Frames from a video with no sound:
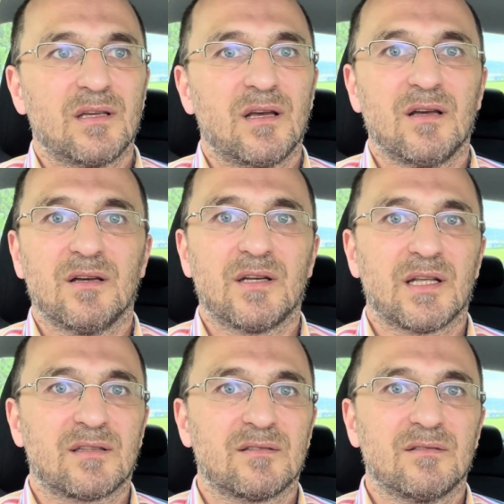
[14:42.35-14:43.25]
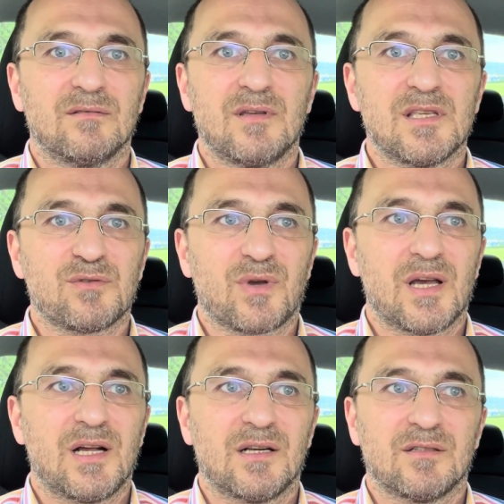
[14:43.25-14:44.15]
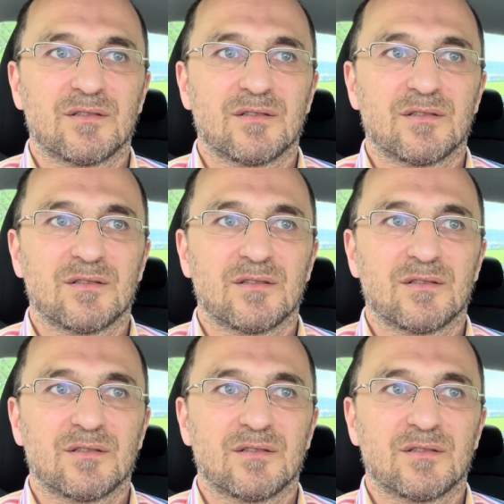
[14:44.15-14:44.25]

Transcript: that Israel